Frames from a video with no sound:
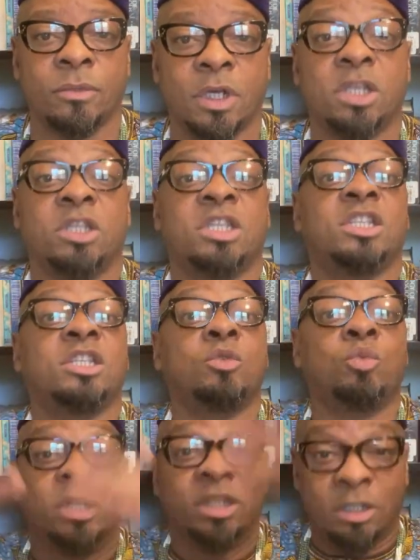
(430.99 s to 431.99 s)
consistent
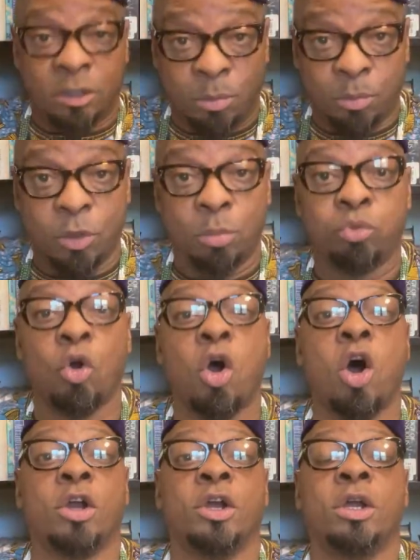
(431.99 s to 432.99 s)
with the
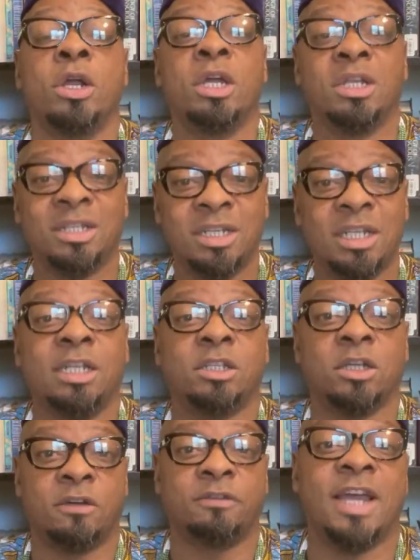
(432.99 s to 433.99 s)
broader needs
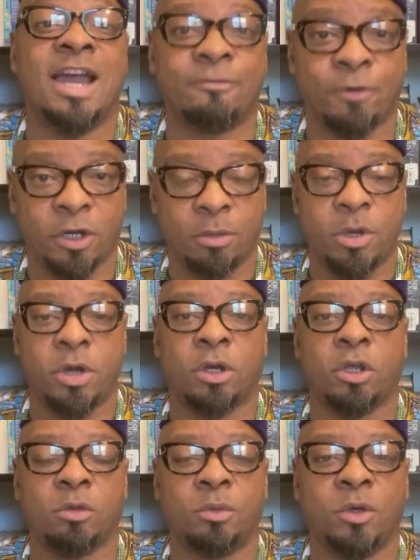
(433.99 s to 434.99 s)
of the African
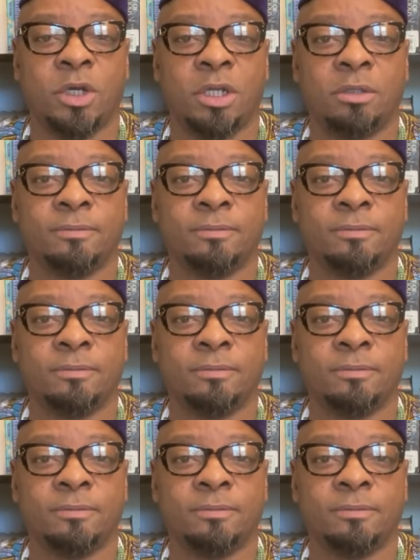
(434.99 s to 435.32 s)
American community.